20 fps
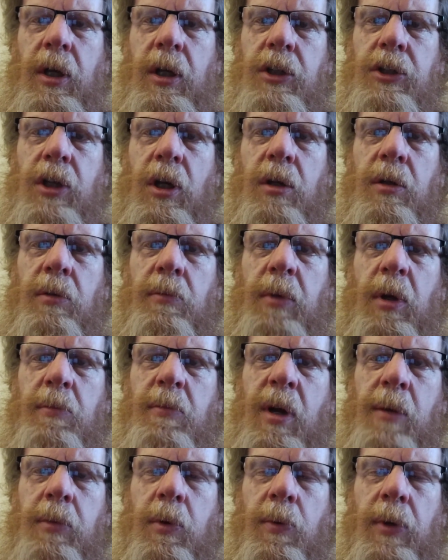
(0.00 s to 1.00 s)
So, but
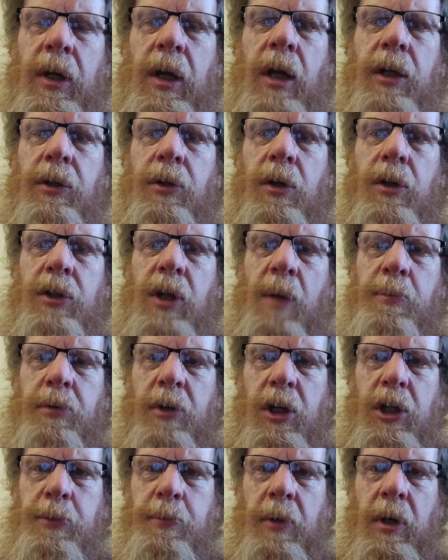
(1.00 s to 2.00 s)
remember, what I'll do is I'll
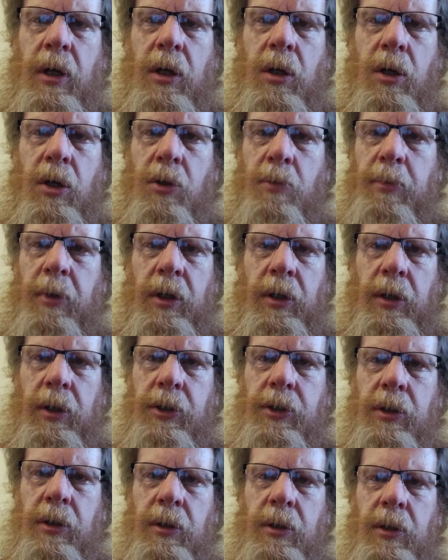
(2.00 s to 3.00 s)
pre-spray a whole
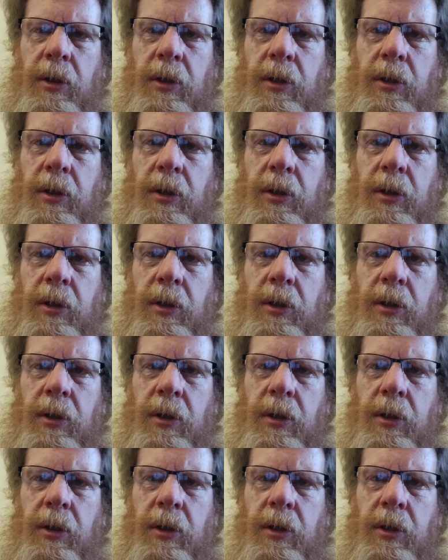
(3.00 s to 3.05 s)
place.